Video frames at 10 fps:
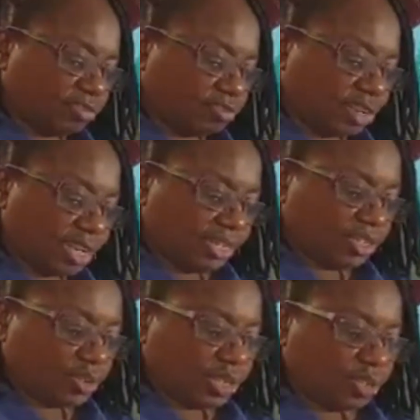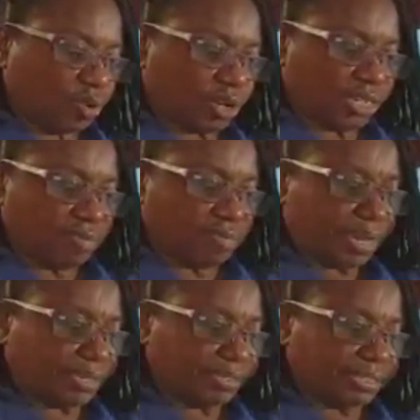right? So it all
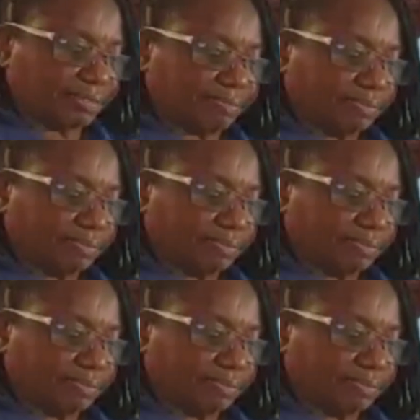depends.